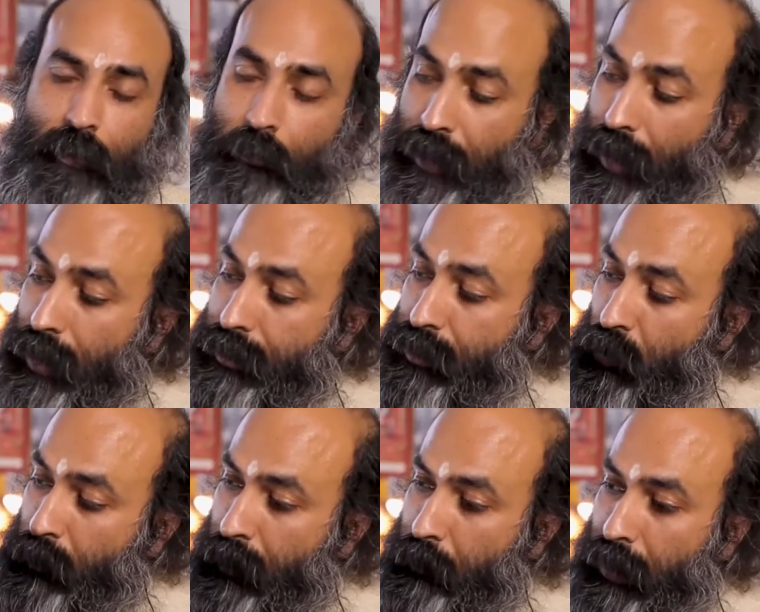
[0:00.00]
But as
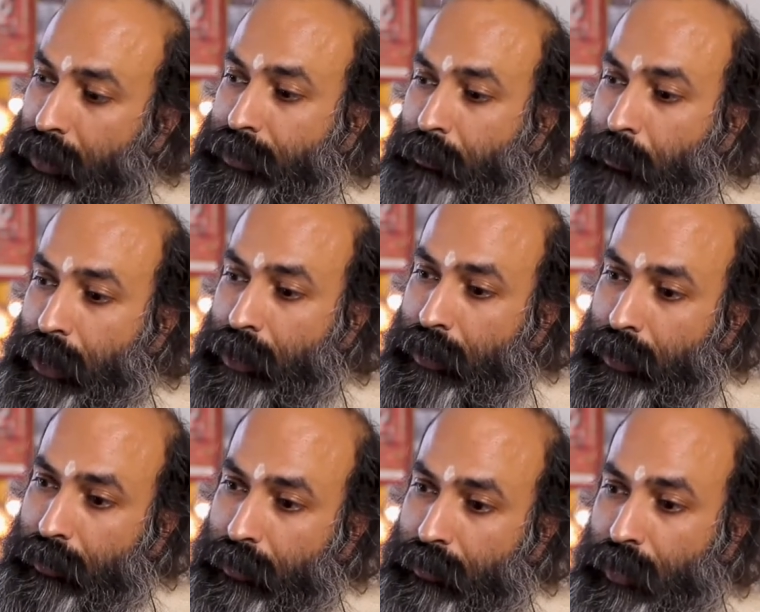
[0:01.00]
human beings, it built
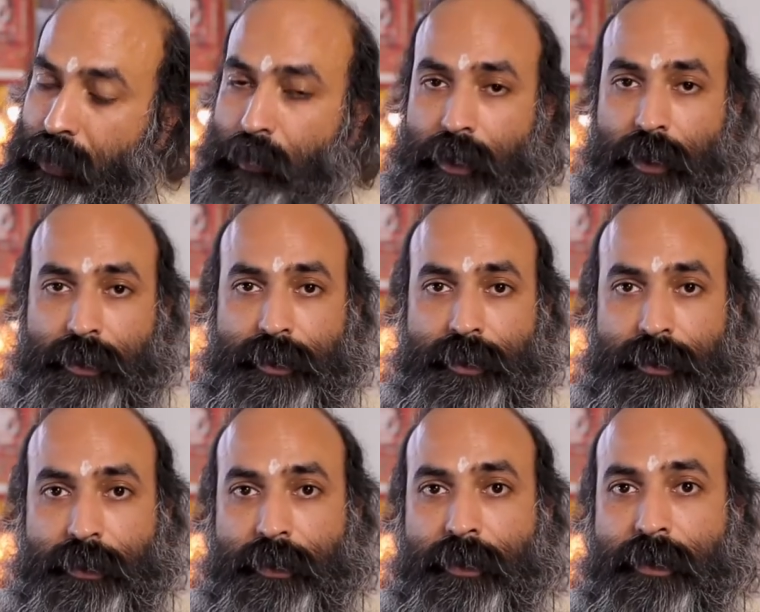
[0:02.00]
another thing in
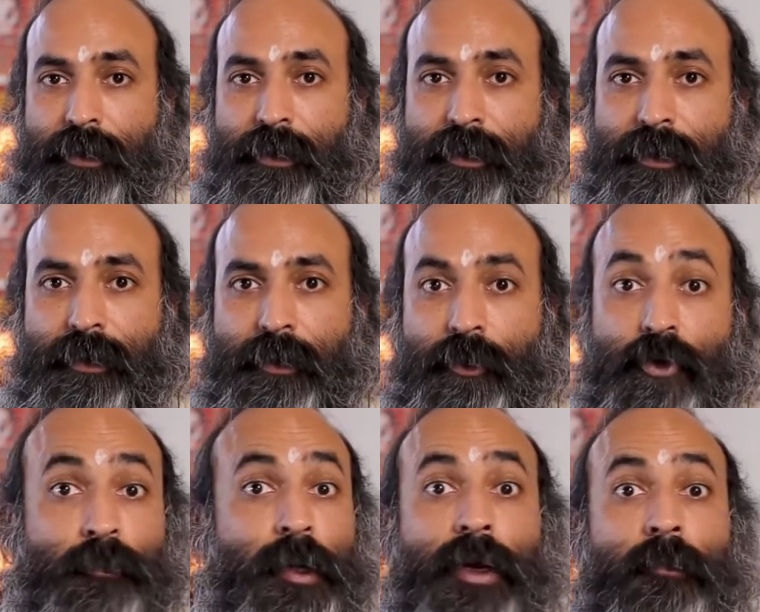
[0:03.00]
us
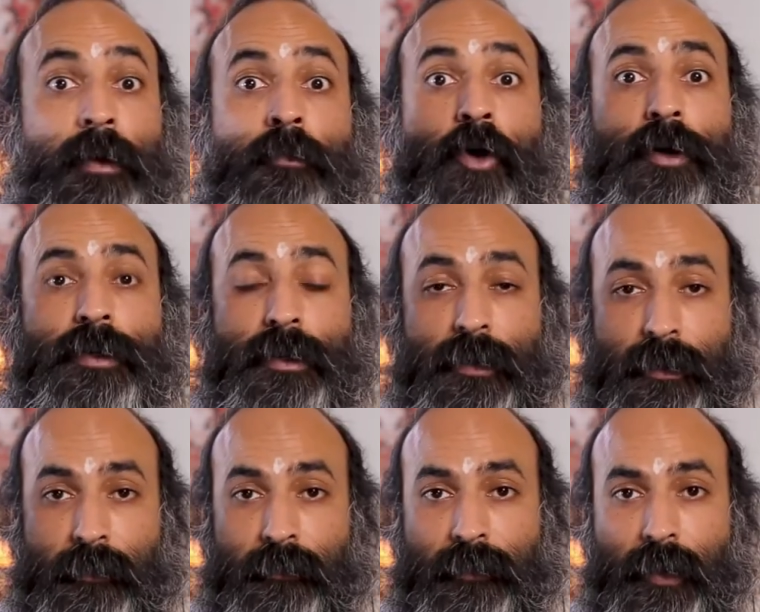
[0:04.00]
to become immortal.
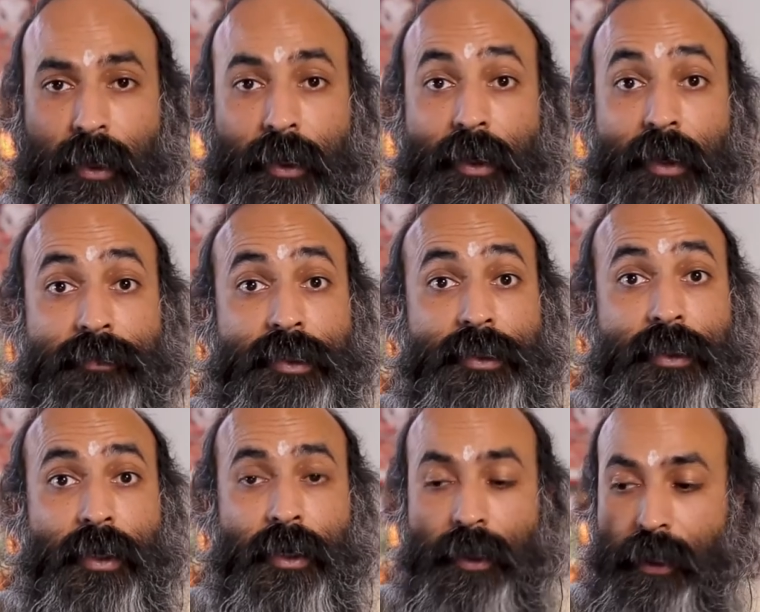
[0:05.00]
It gave
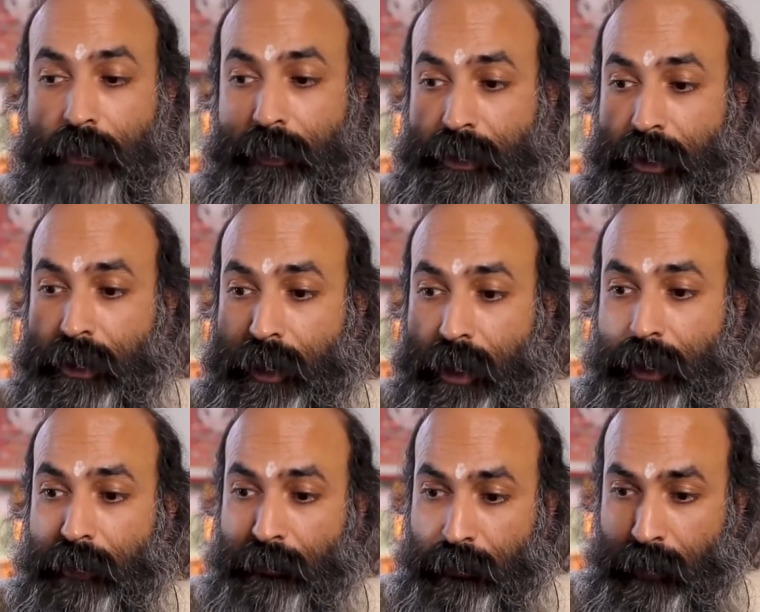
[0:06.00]
us
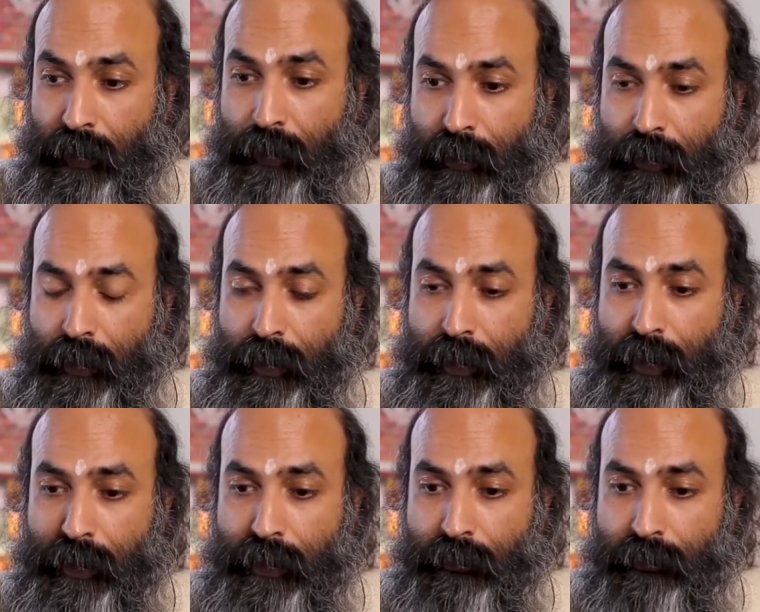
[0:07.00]
creative
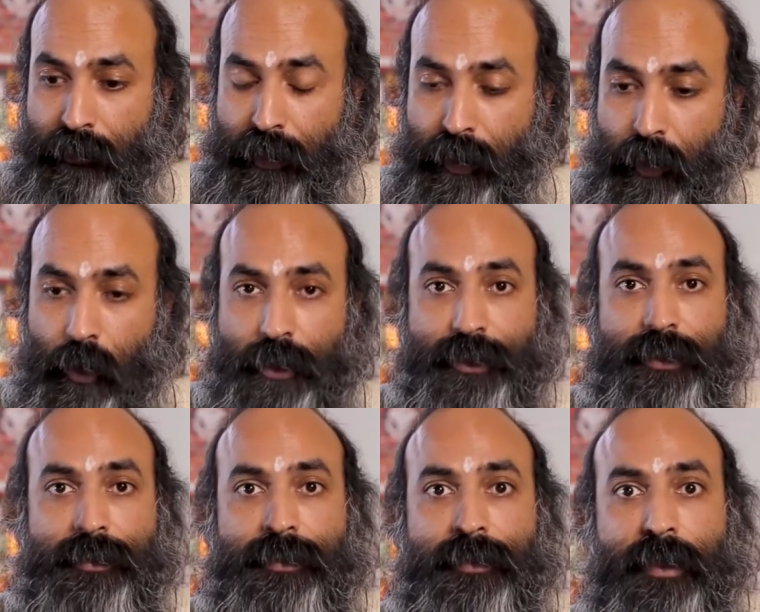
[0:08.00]

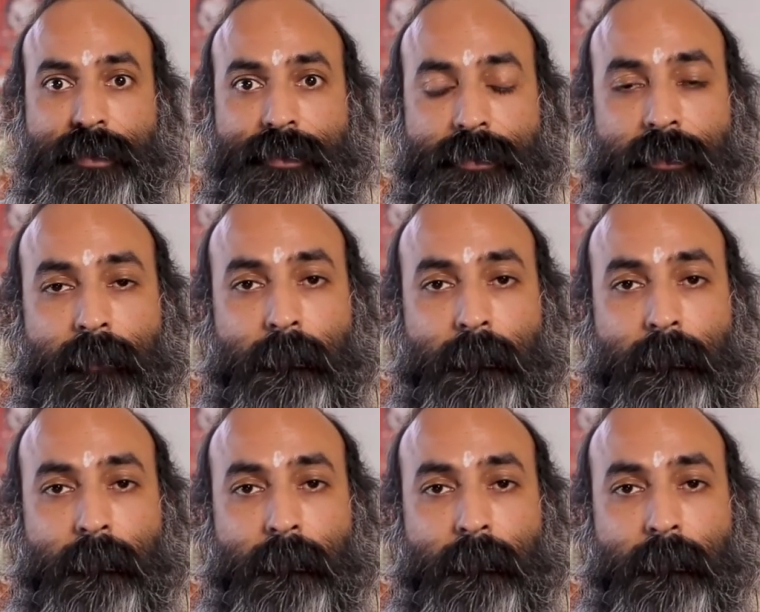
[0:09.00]
consciousness.